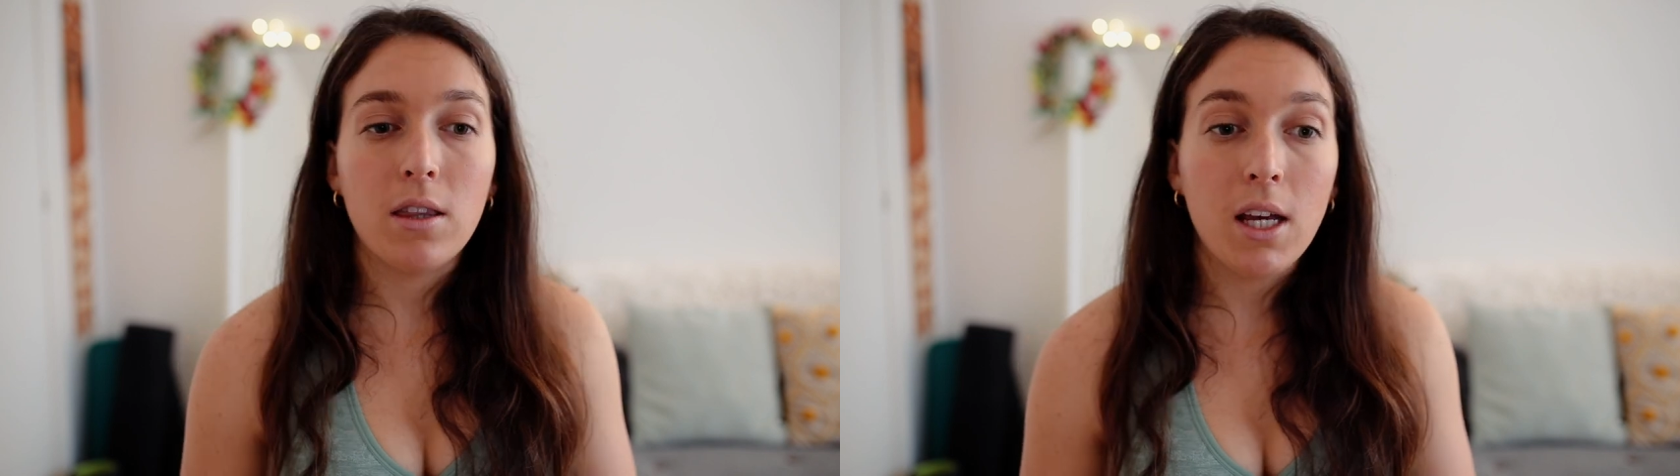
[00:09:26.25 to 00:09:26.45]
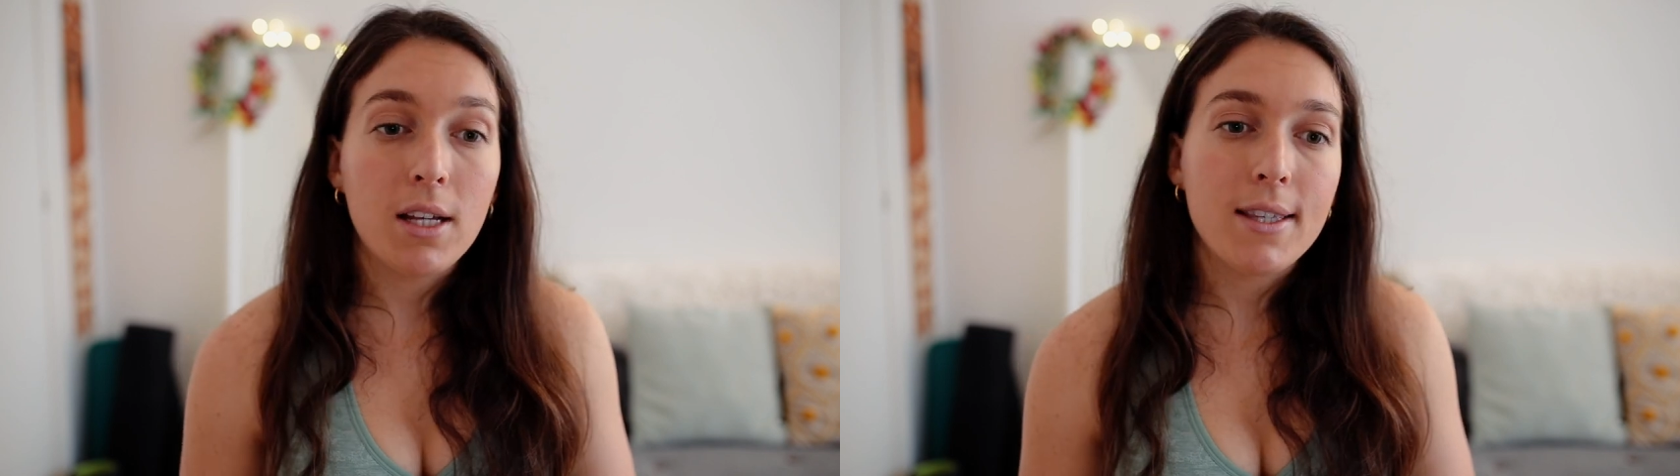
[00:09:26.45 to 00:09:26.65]

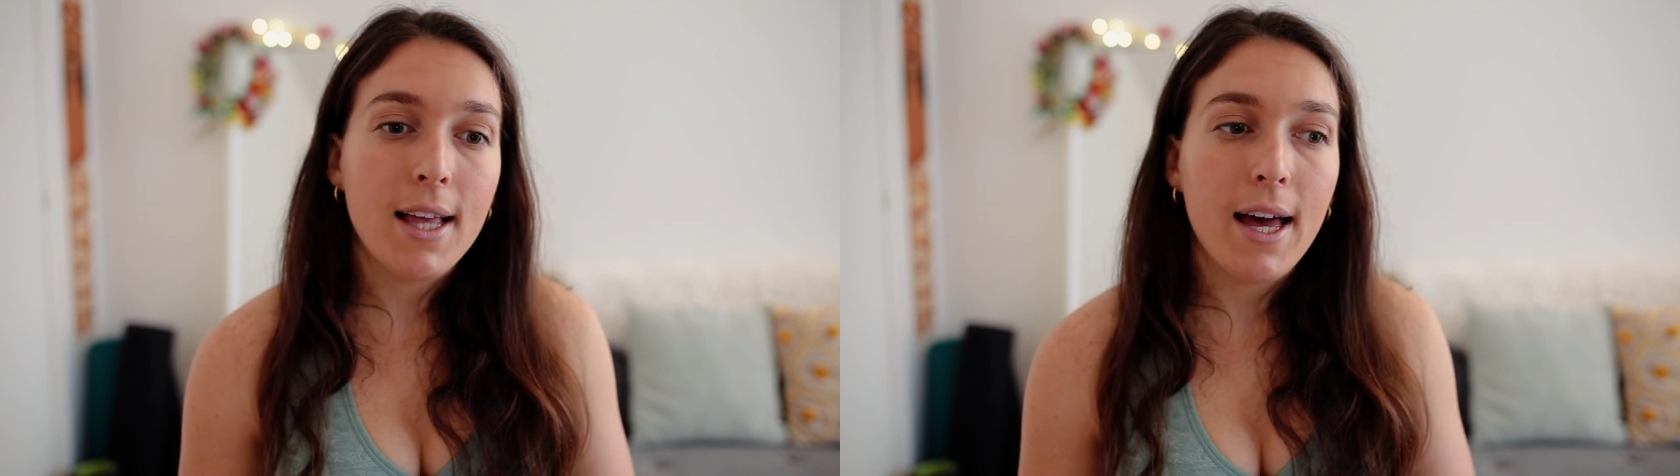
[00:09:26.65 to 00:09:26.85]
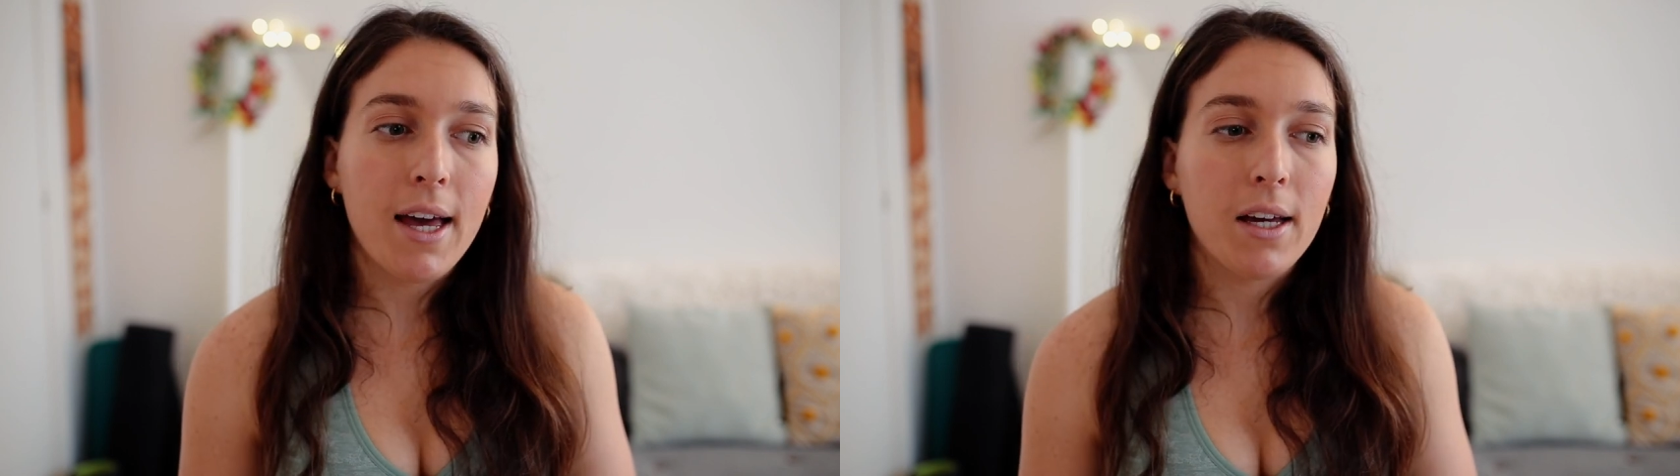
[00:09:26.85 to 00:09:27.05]
Things
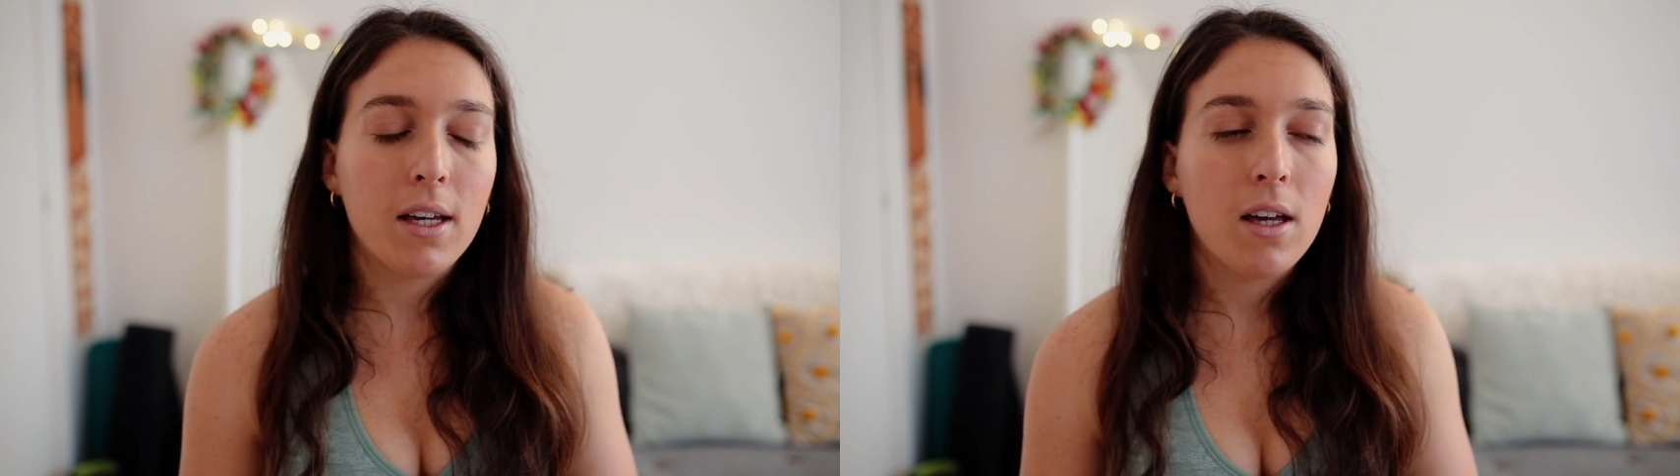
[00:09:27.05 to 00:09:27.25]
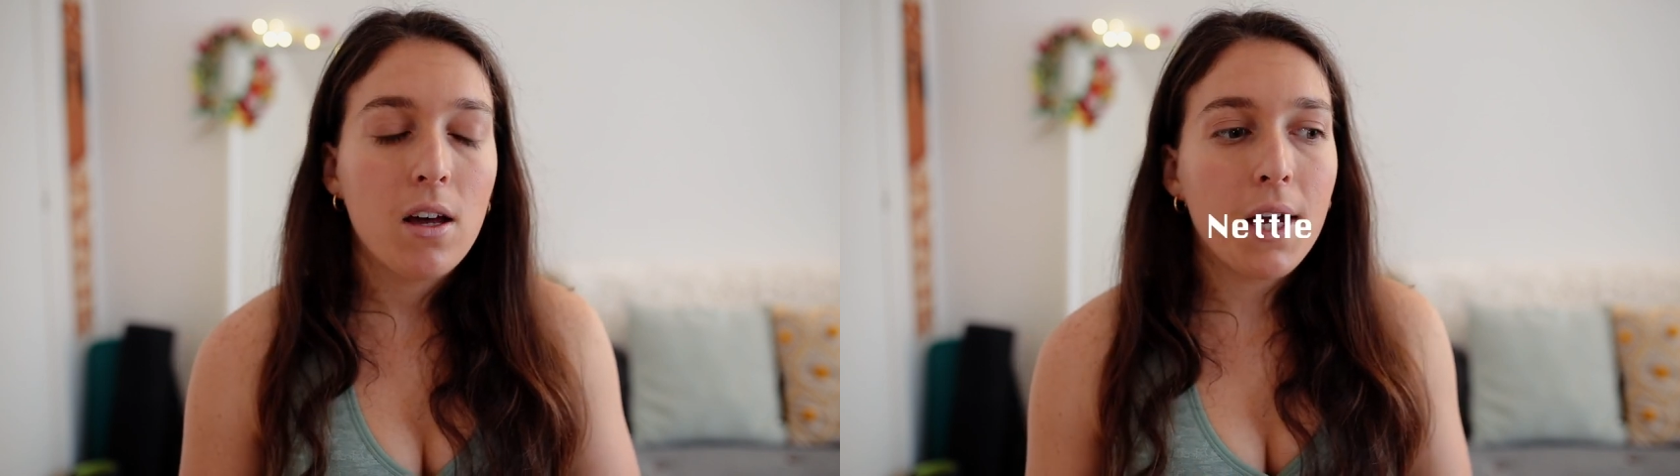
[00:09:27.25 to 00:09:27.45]

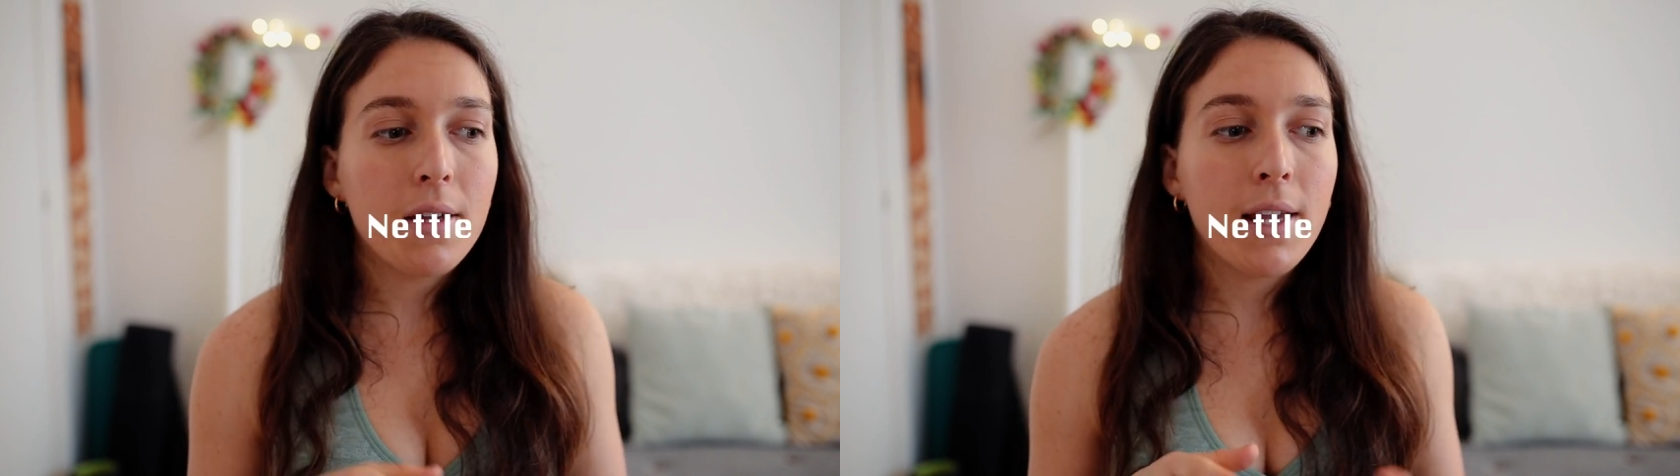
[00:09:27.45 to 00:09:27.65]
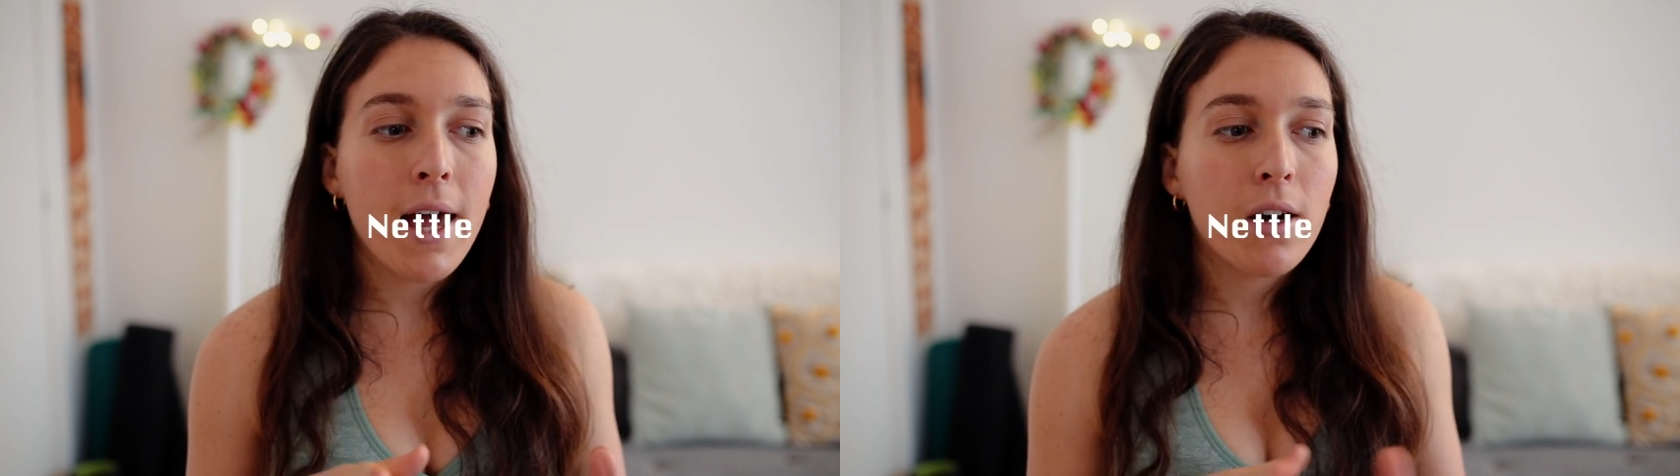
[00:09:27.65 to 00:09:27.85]
like
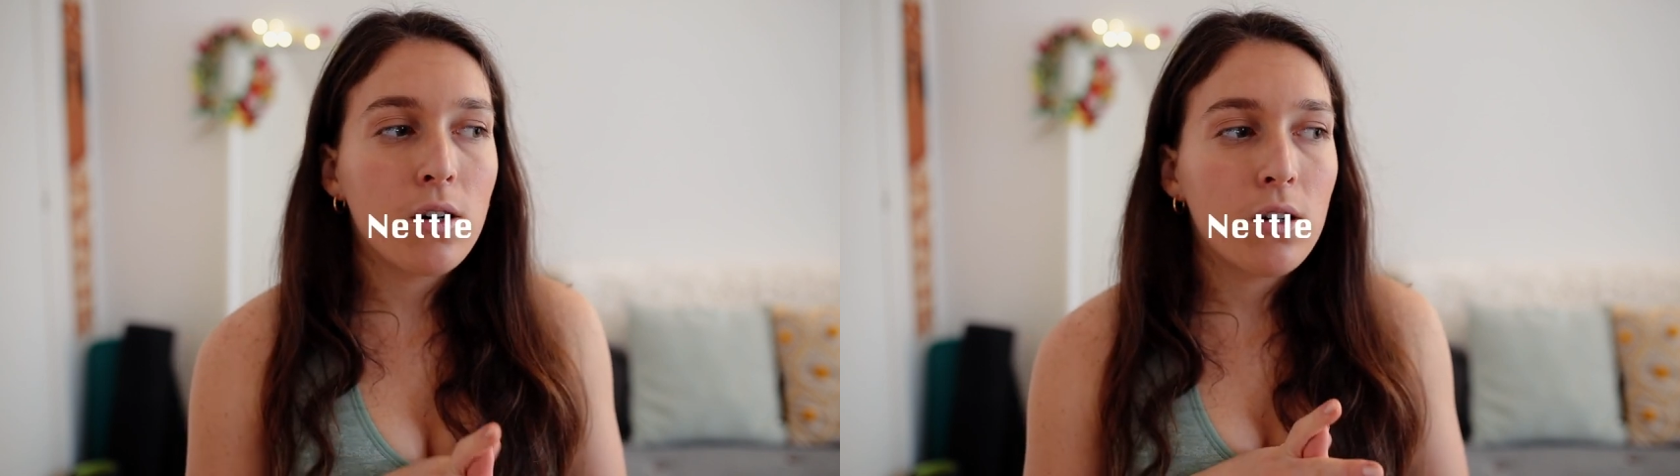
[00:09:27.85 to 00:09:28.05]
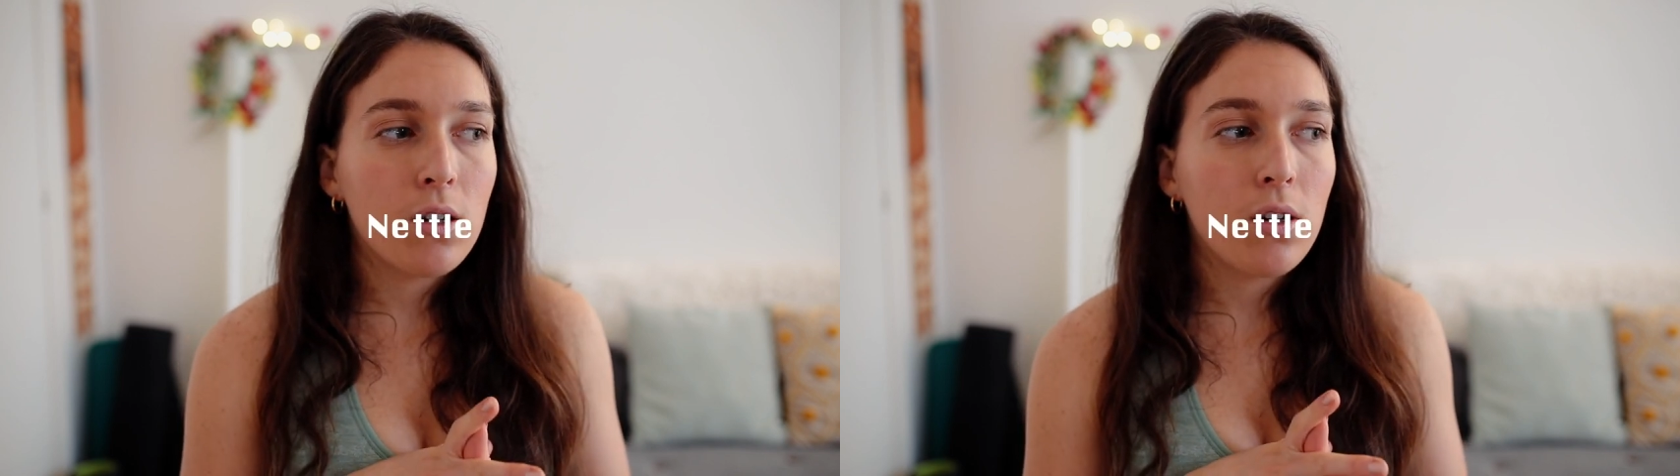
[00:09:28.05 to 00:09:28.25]

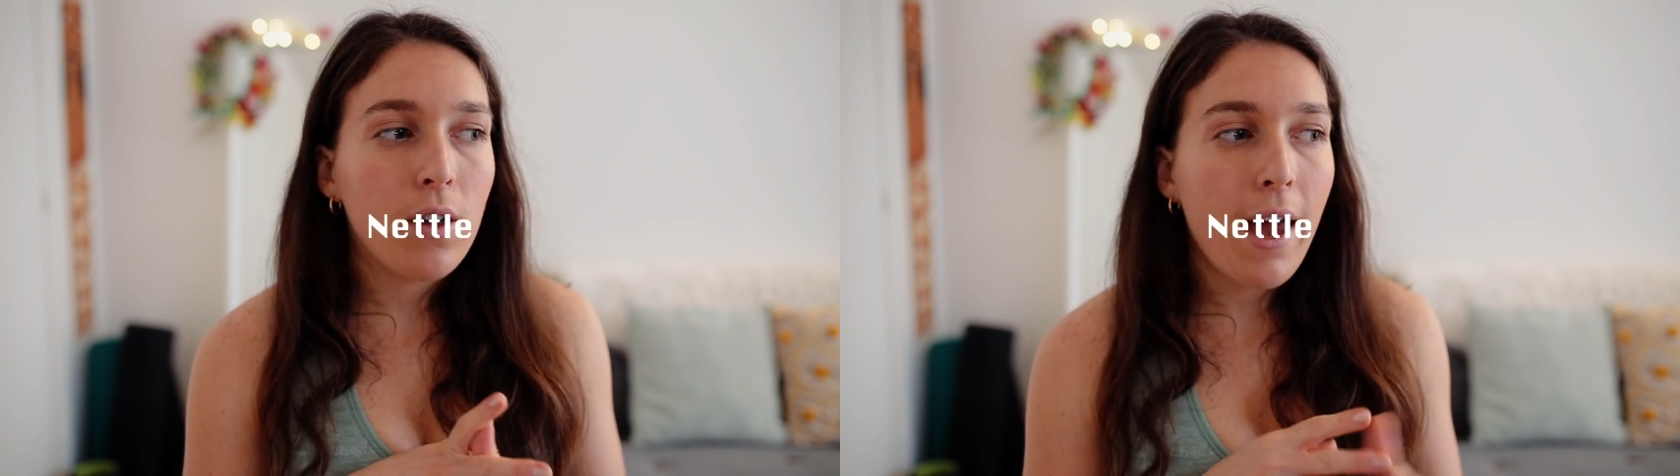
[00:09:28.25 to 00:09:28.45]
nettle